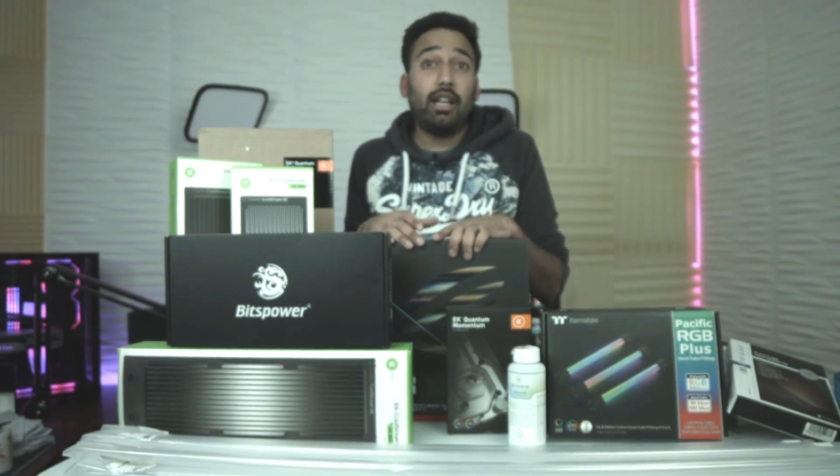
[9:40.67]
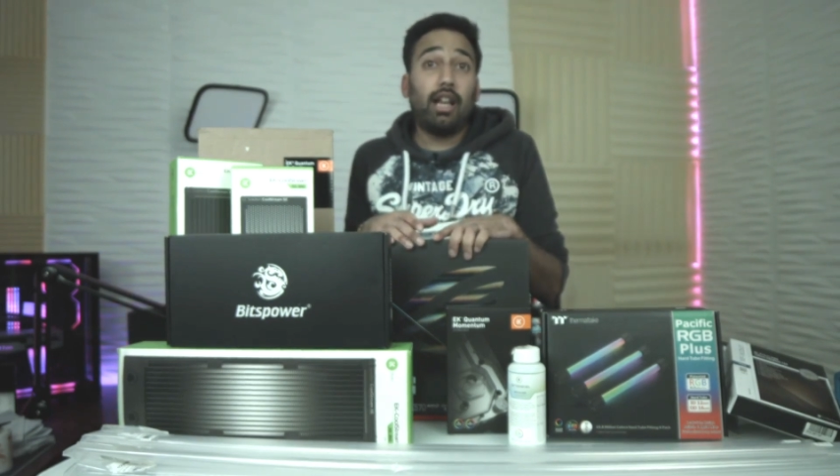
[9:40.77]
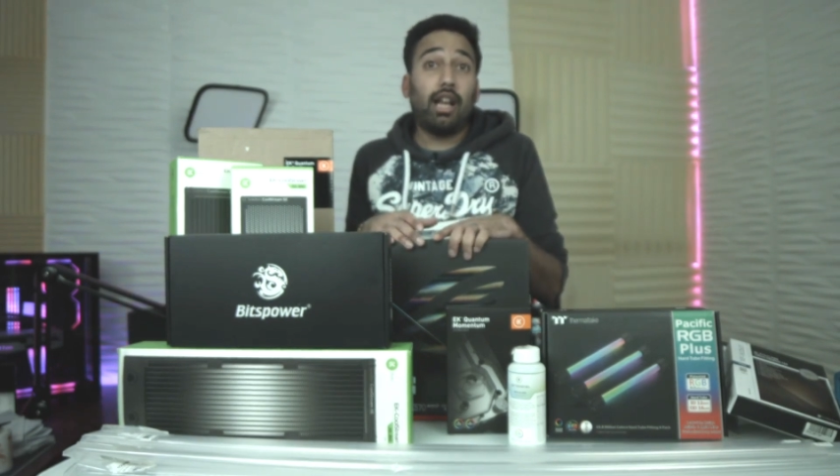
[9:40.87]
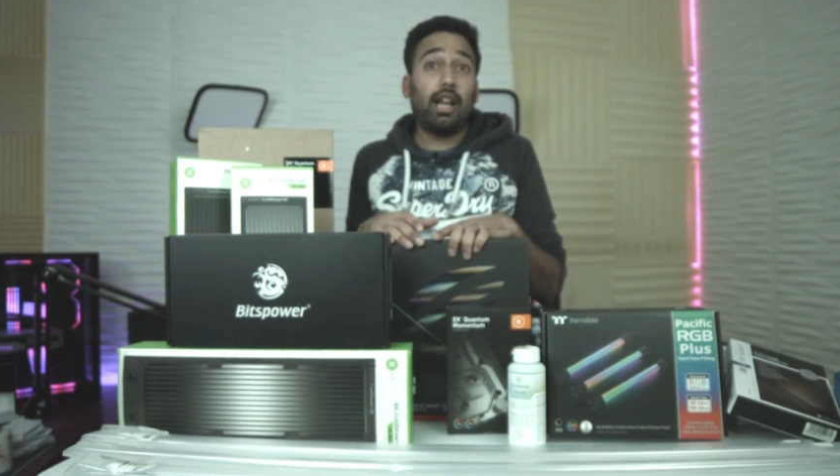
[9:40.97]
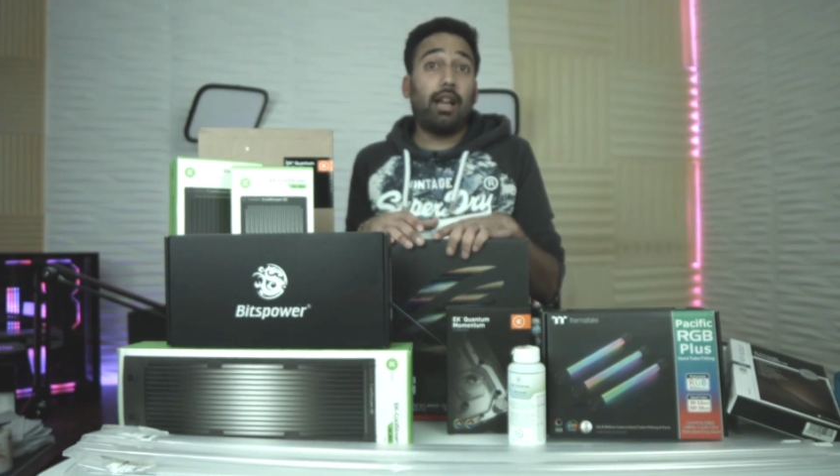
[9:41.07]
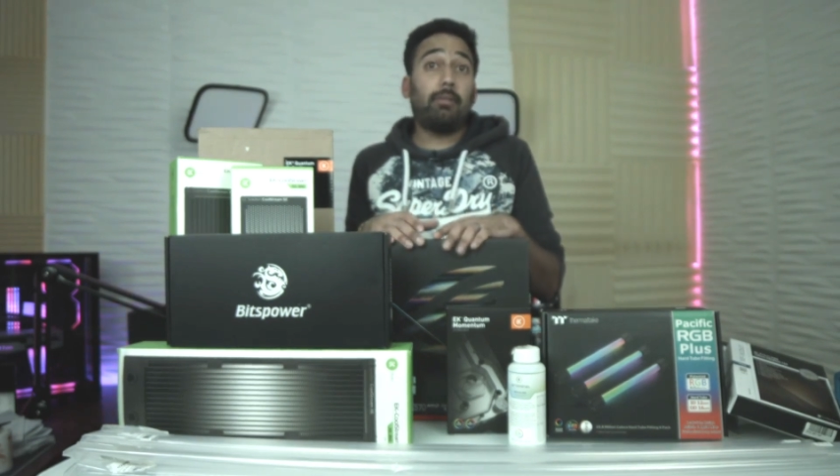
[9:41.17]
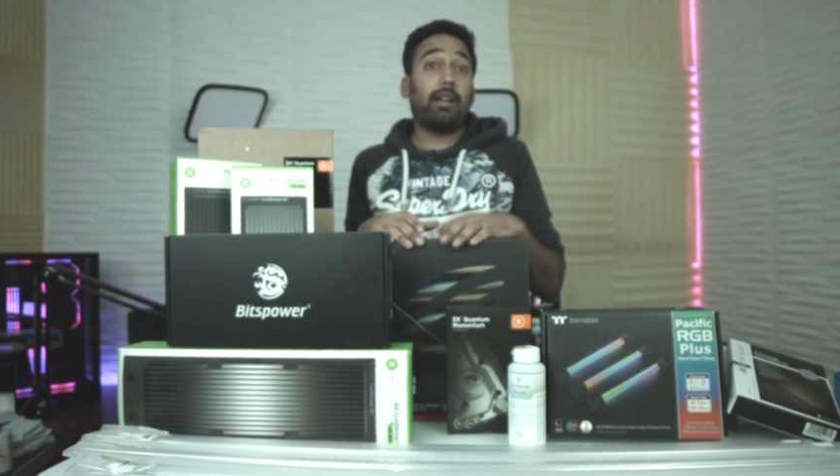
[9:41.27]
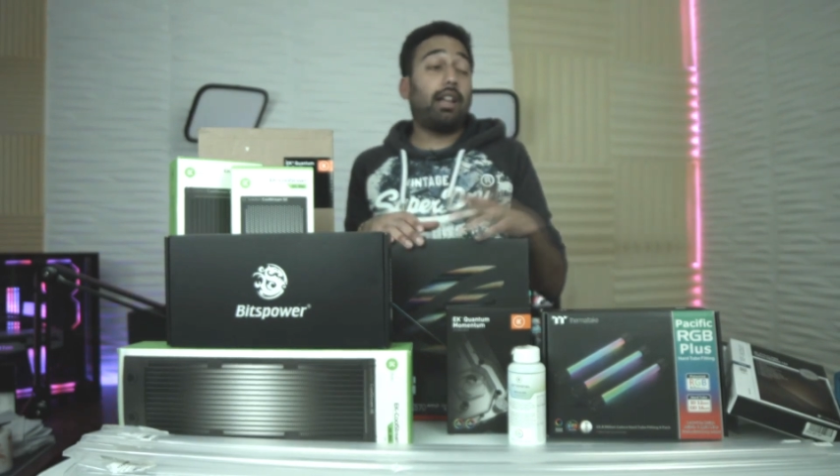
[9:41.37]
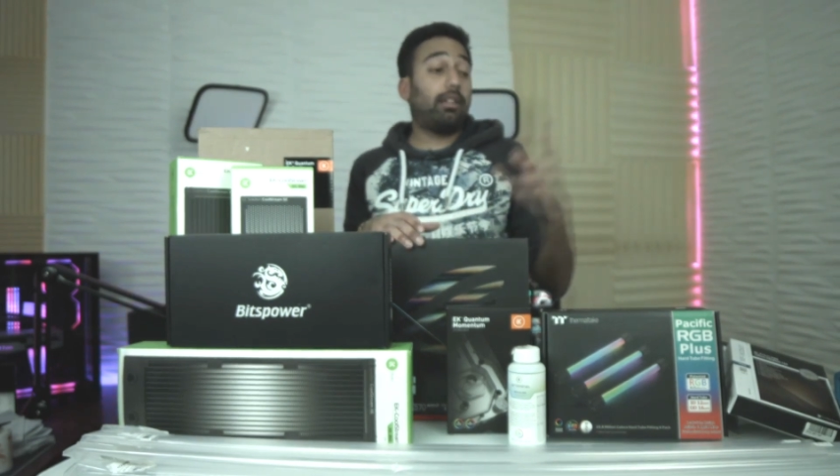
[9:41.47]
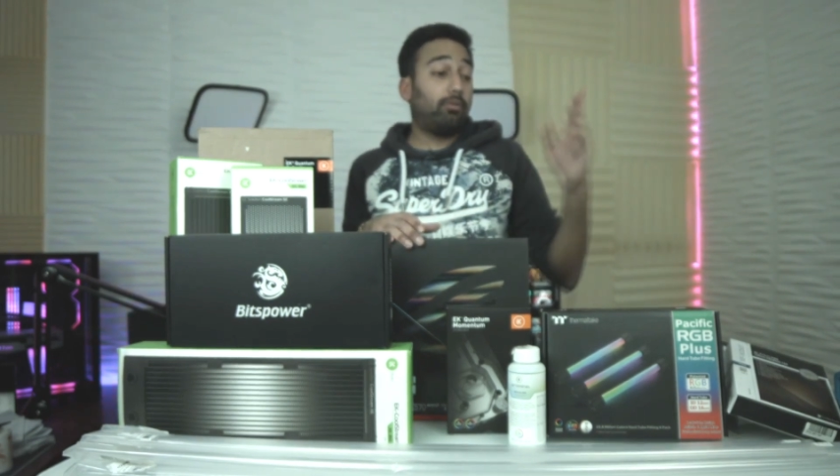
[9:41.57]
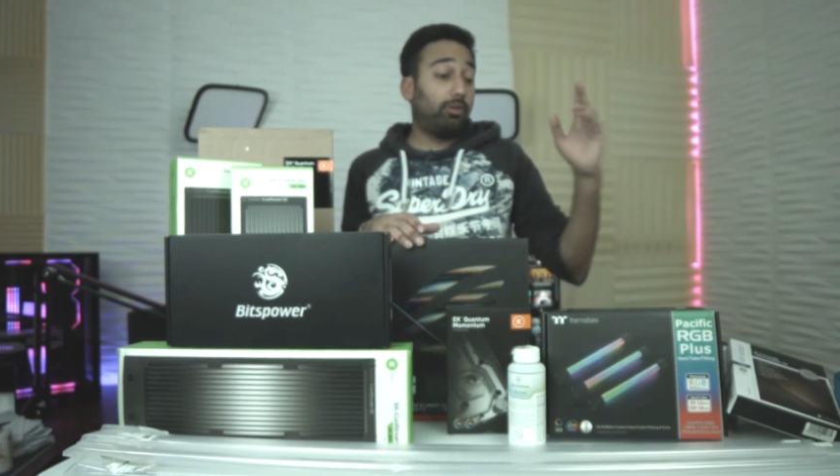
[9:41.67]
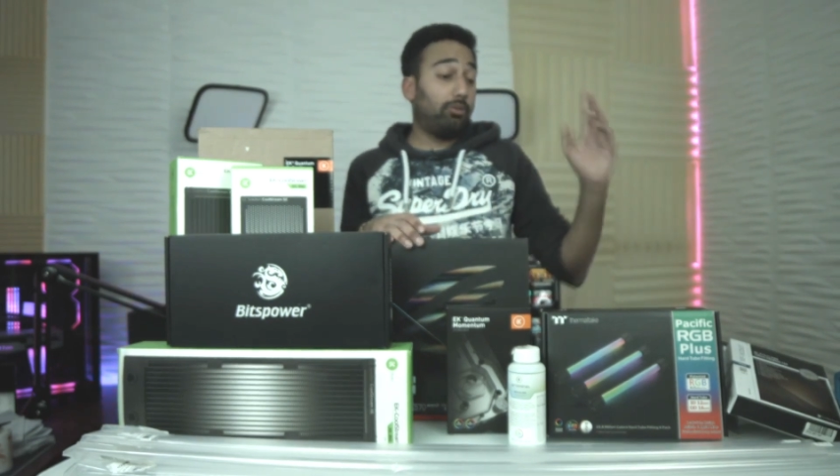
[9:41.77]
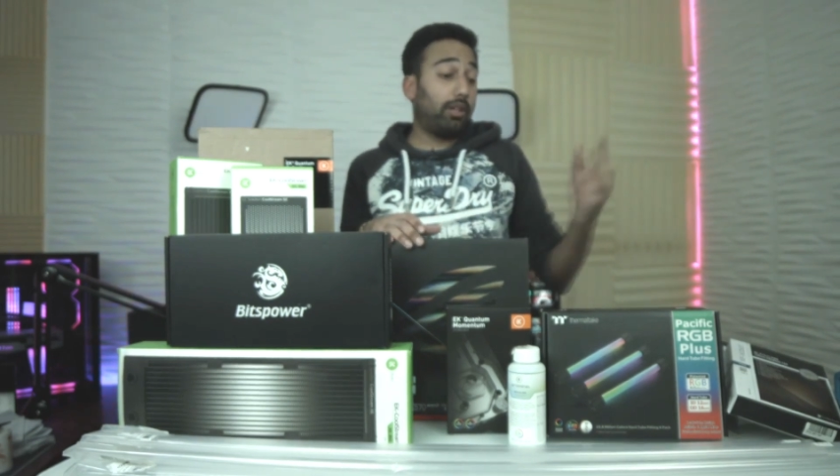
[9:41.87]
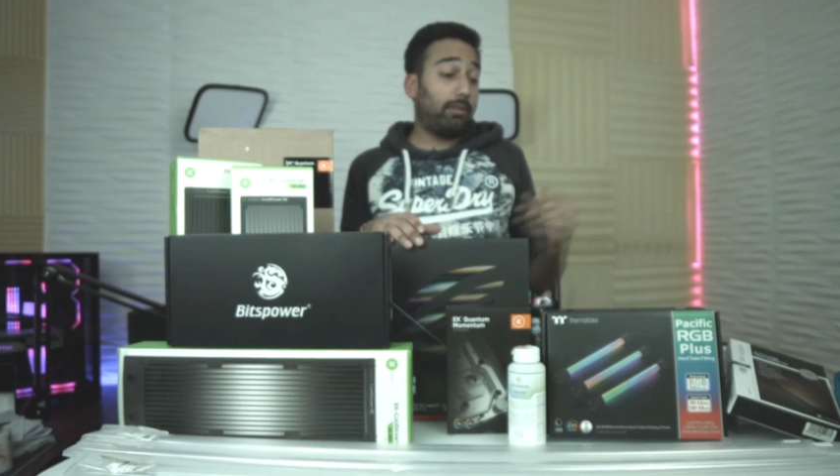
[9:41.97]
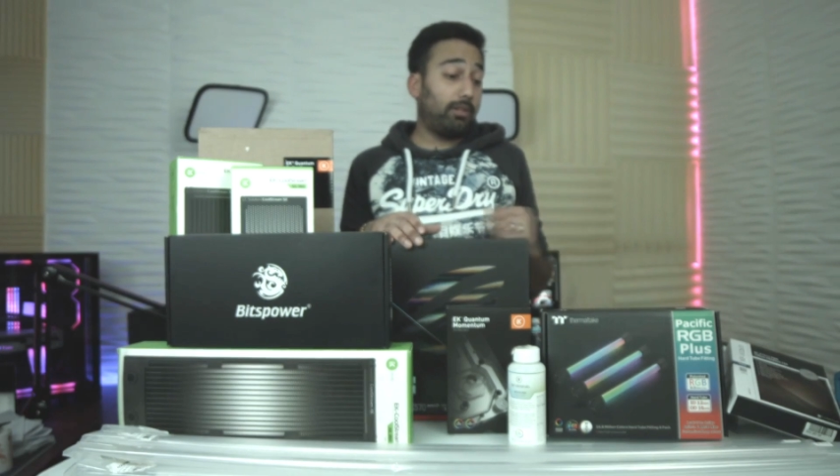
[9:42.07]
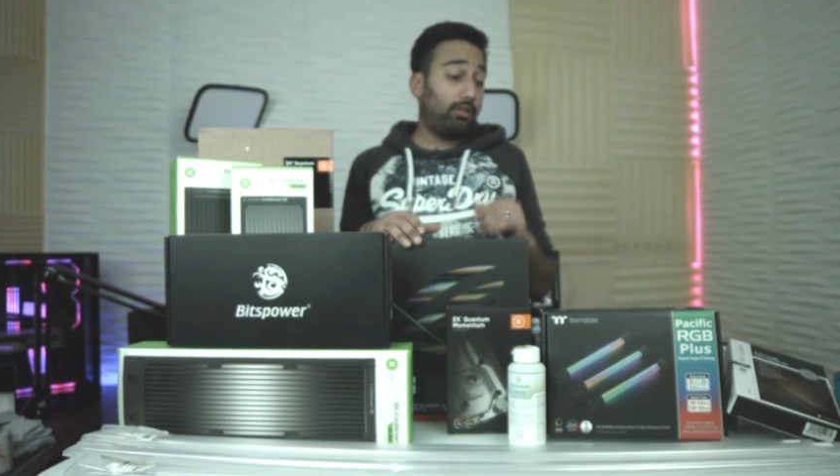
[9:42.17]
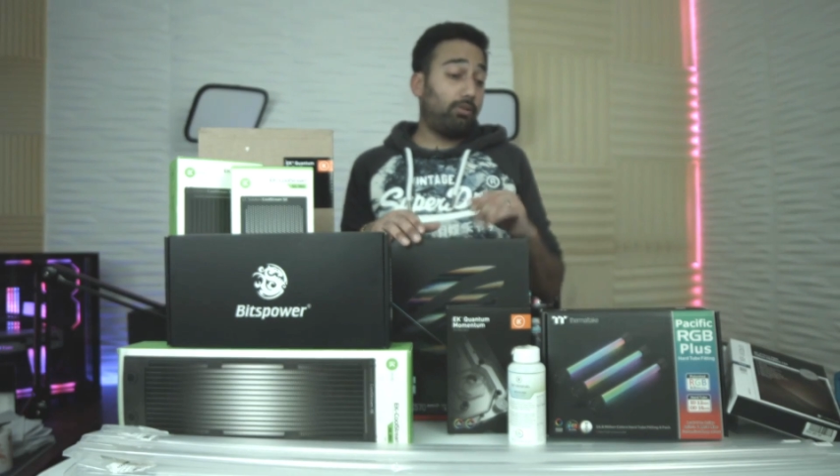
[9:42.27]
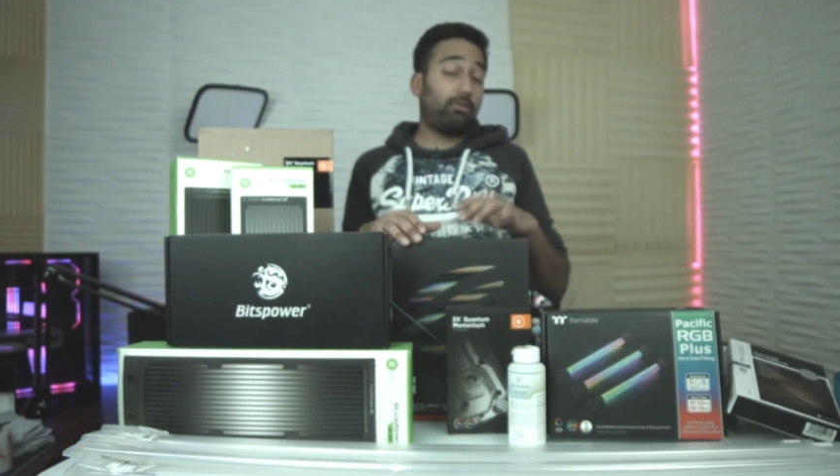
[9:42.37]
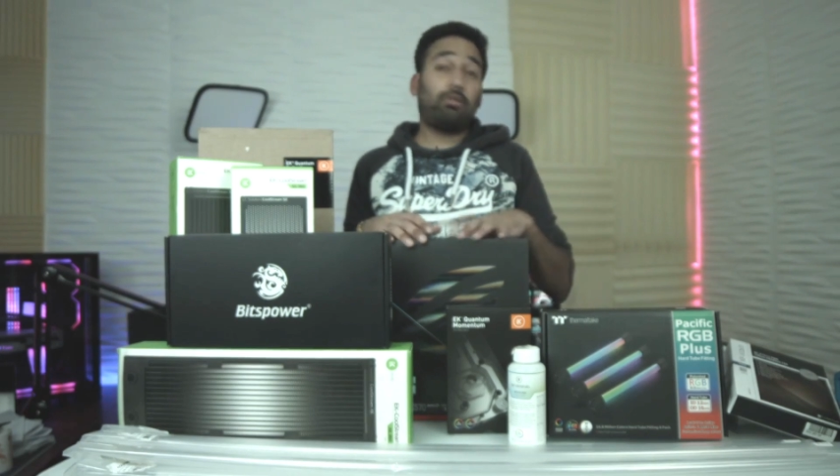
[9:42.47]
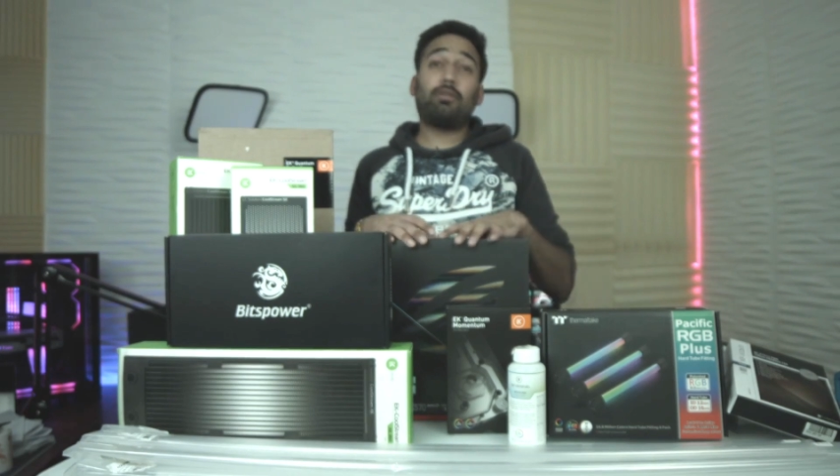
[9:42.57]
And we will get my
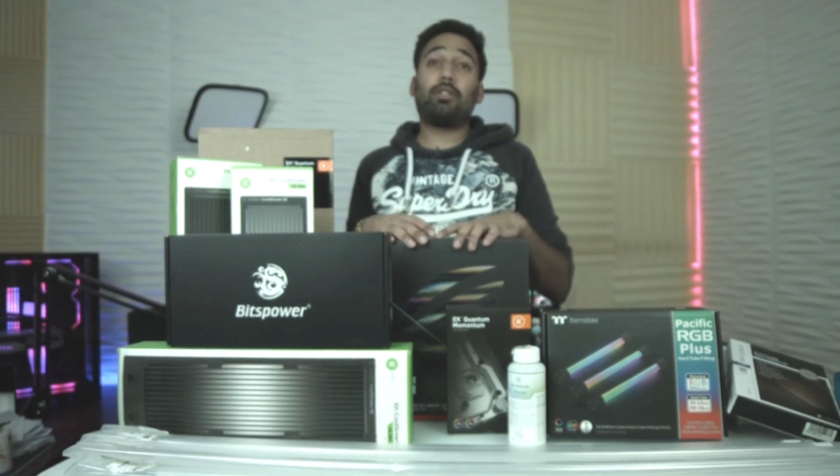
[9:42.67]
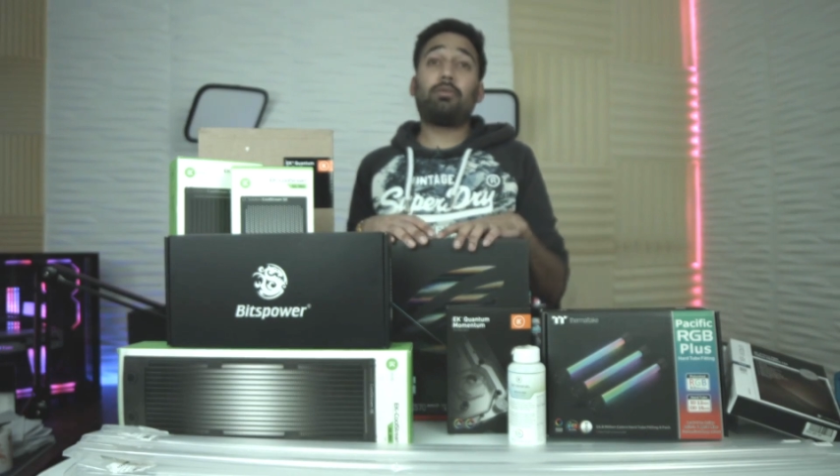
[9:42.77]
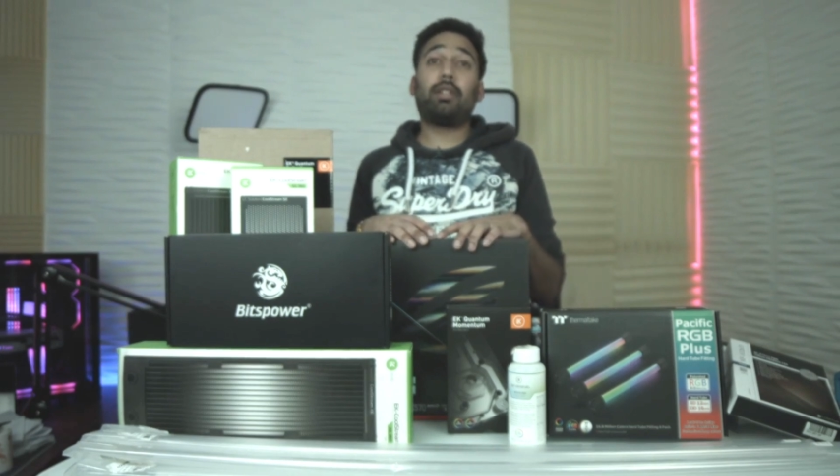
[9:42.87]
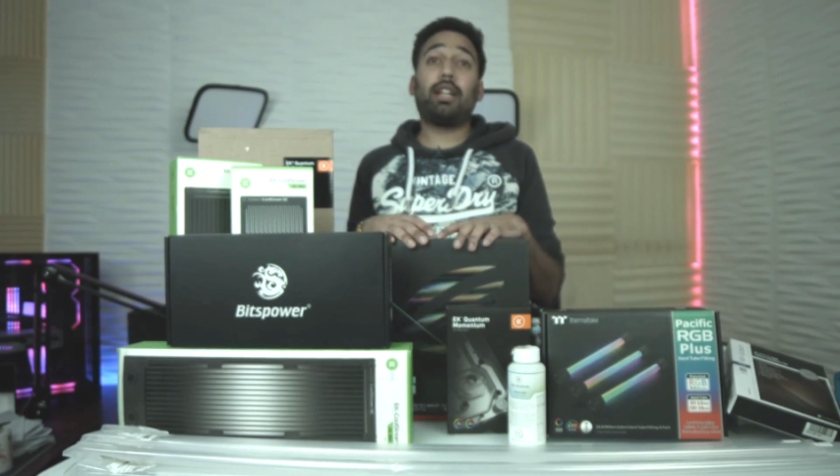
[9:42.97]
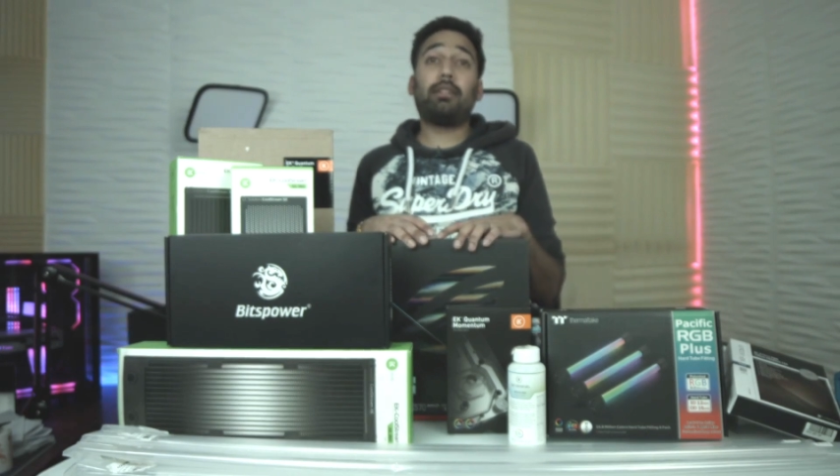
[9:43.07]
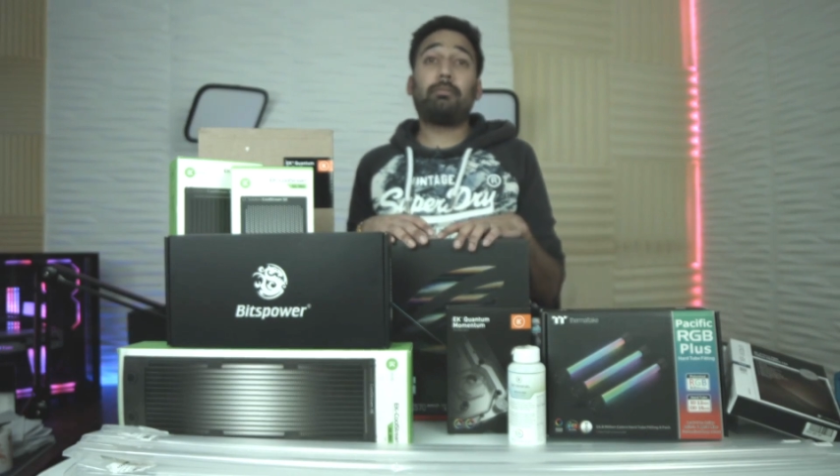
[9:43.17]
daughter involved with that,